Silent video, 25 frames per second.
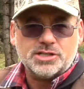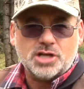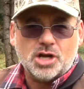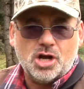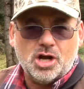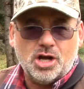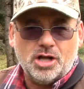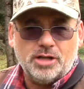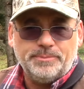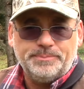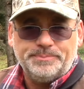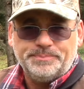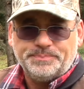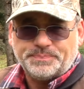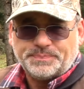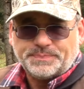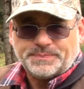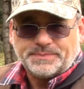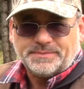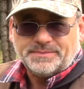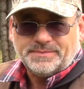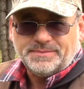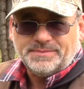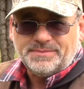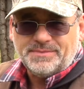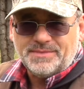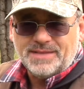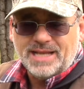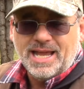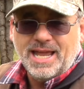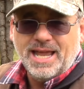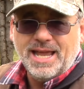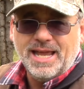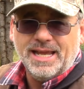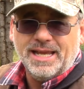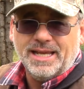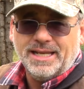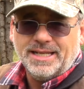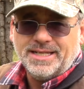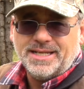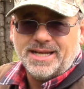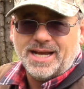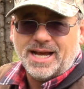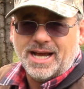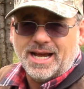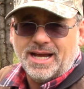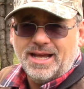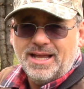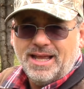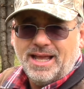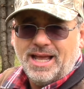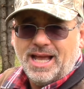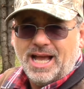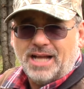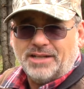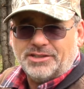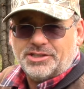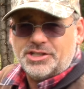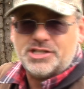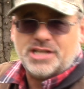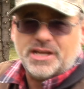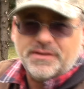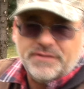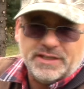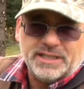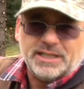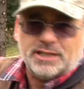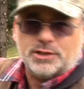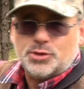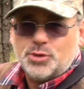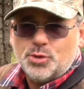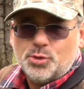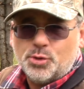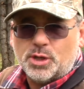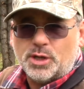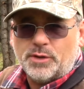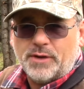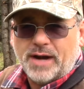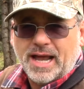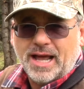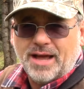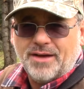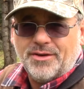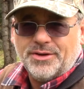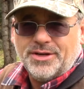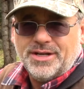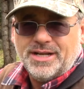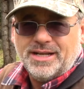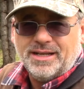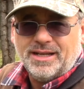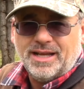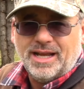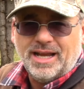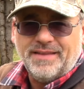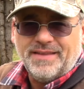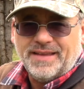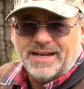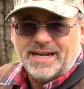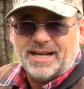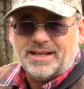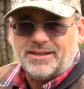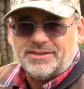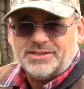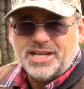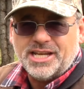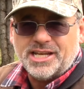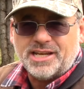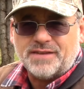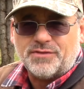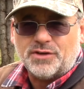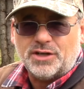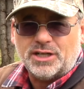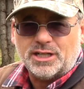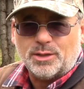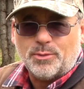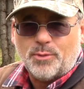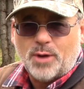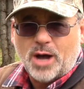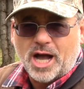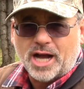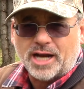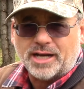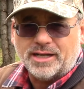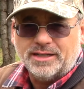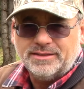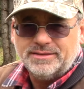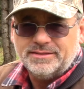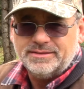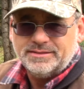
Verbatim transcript: called and uh, I'll just give you a little tour around and then I'll take you for a little walk.